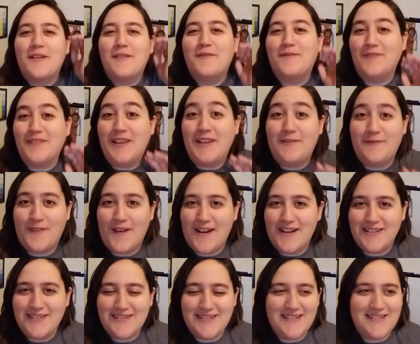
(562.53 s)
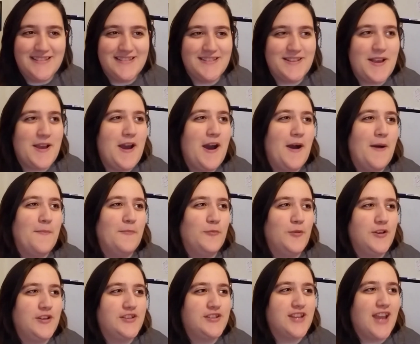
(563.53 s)
Fleet Foxes,
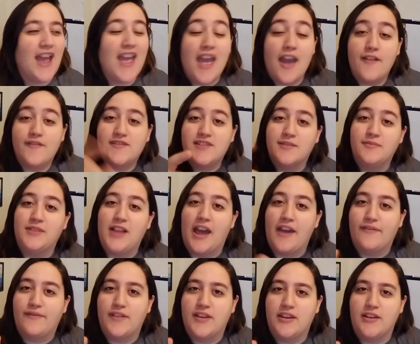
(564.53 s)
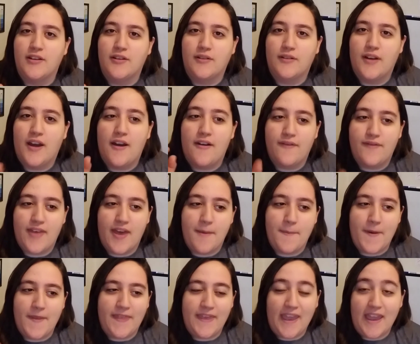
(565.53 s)
which I have some live video of
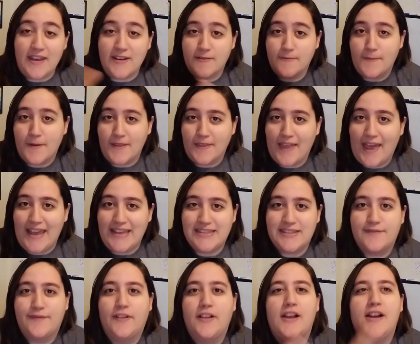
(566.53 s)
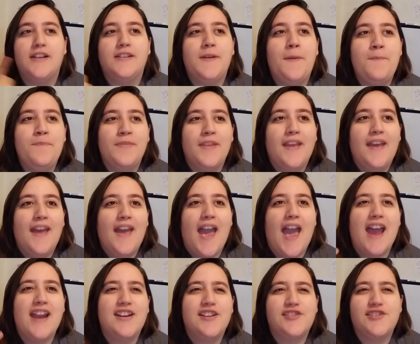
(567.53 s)
them at the end of my last vlog.
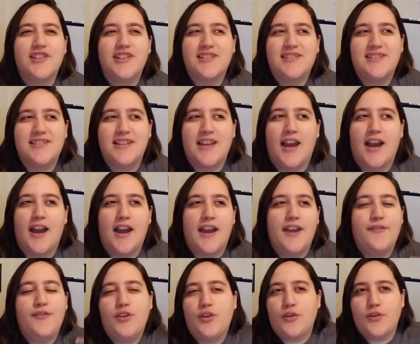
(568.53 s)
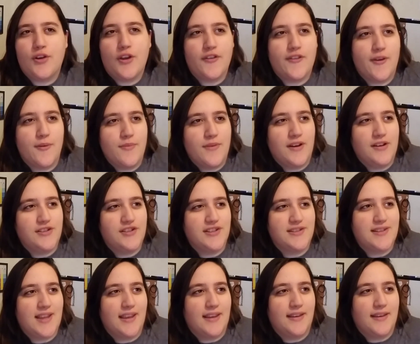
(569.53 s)
And it's just, if you don't know them, they're
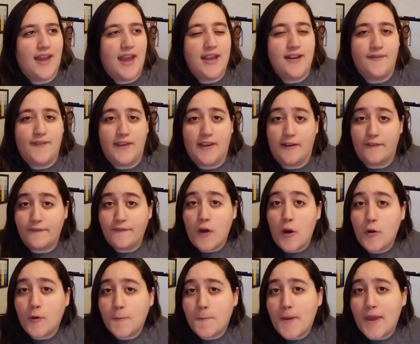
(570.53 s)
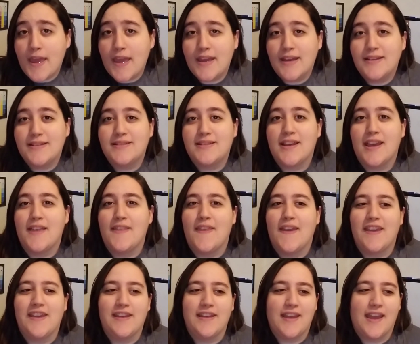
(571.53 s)
just like kind of like a folk band, and
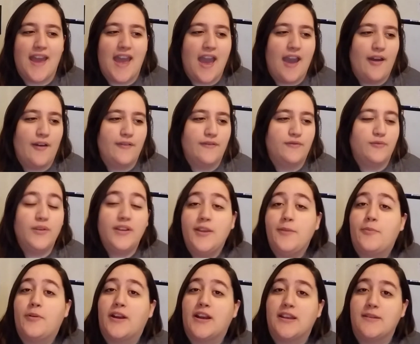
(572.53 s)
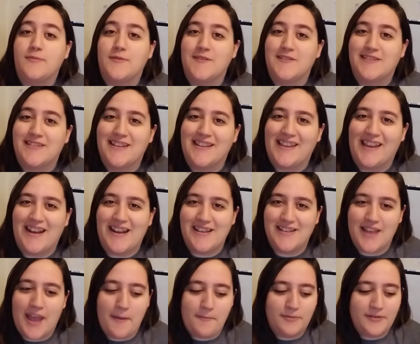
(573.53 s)
they have really pretty music, and
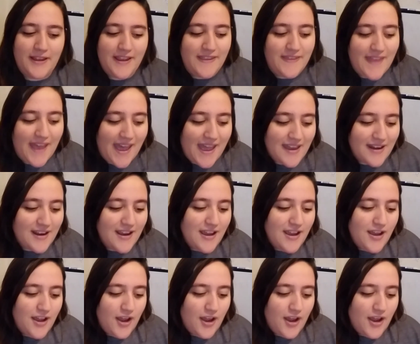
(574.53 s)
I played that